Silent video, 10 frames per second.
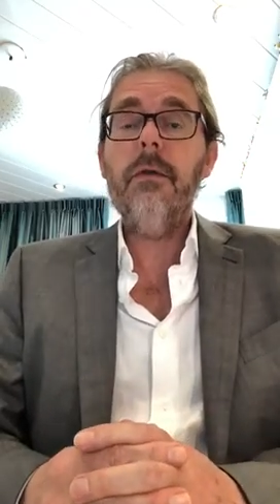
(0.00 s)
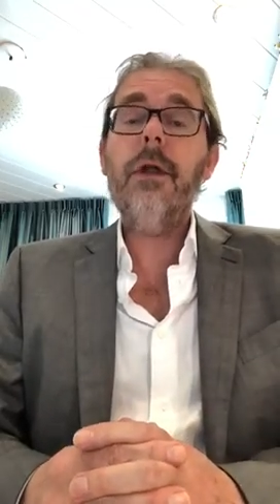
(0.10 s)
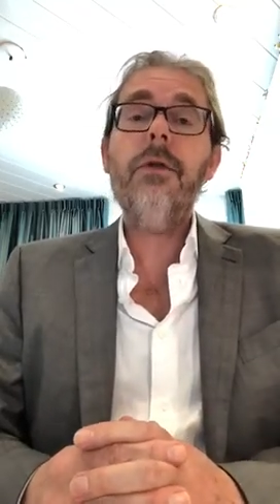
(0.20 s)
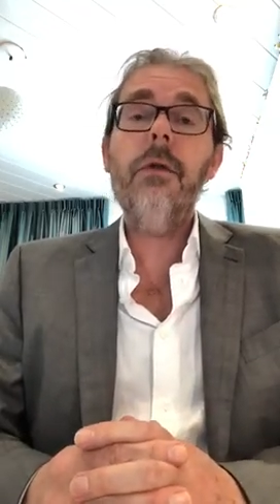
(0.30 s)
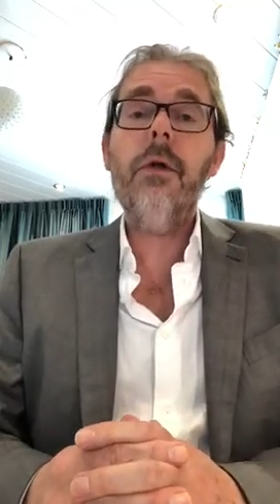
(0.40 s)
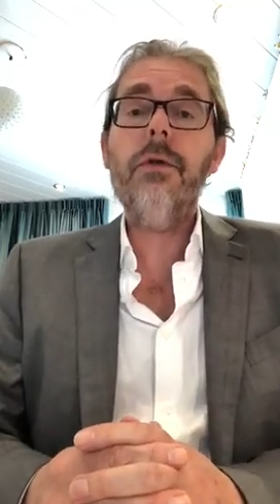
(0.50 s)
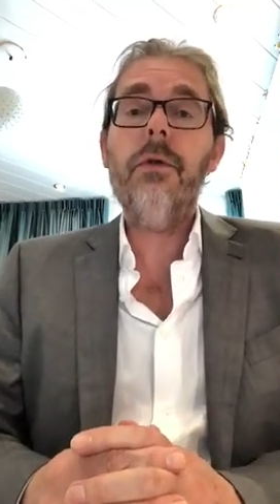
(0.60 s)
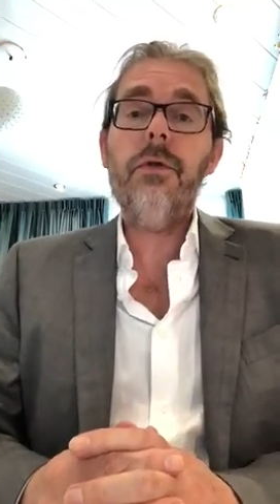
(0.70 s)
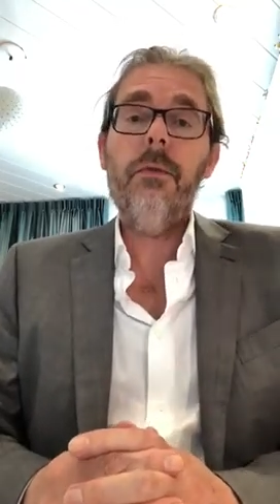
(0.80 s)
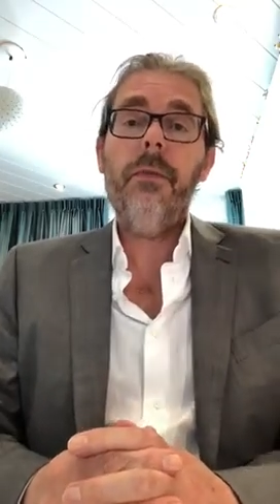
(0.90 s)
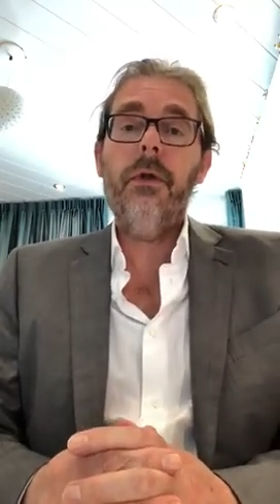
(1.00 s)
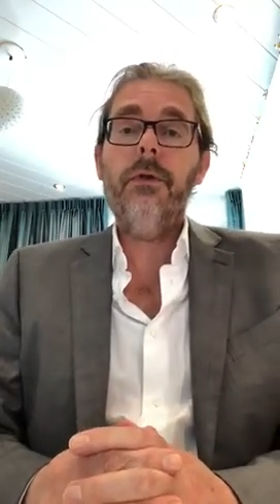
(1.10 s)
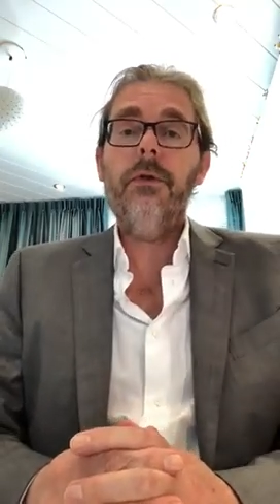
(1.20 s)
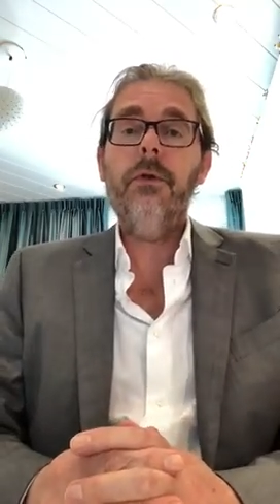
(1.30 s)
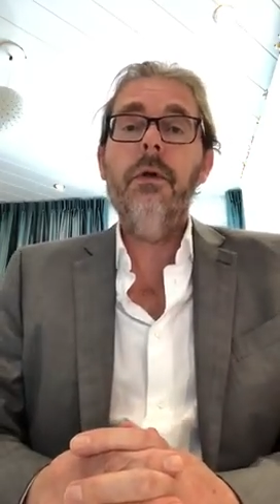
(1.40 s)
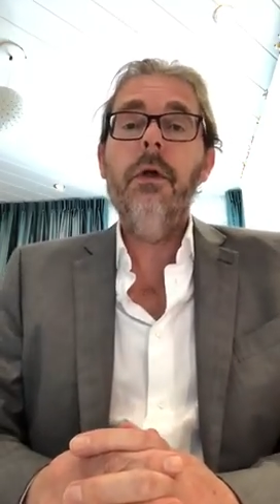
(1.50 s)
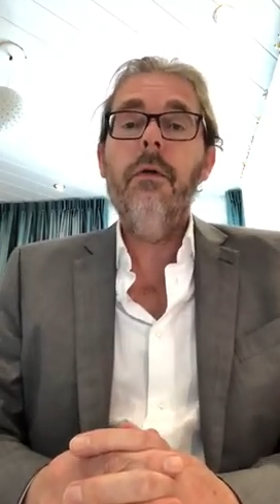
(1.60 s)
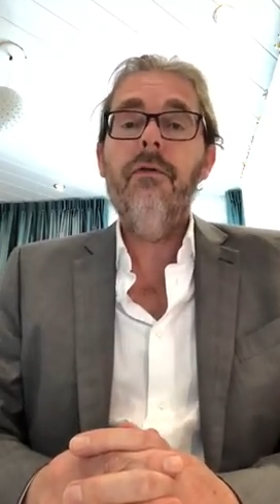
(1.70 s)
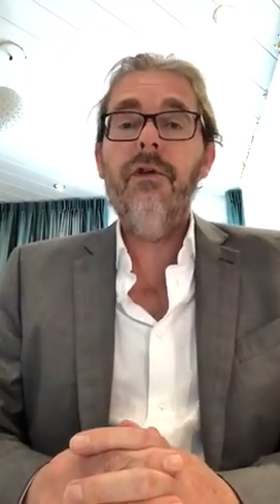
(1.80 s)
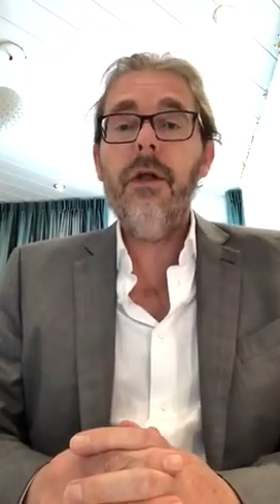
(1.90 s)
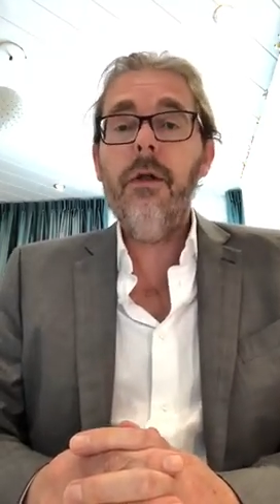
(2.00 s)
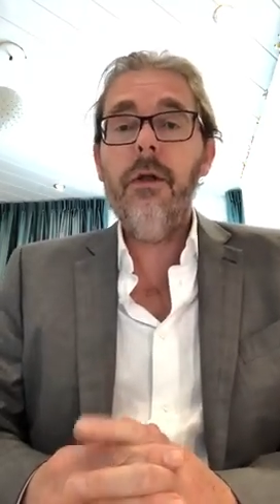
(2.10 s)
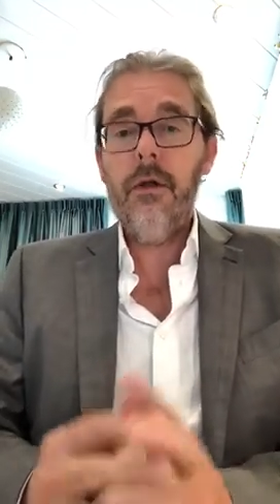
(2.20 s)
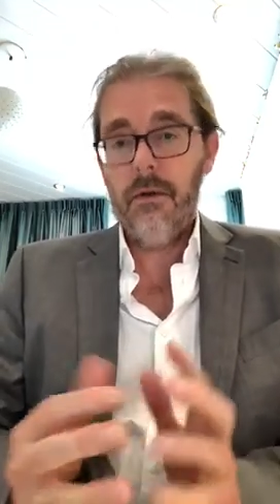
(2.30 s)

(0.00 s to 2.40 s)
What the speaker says: You're actually also supposed to fill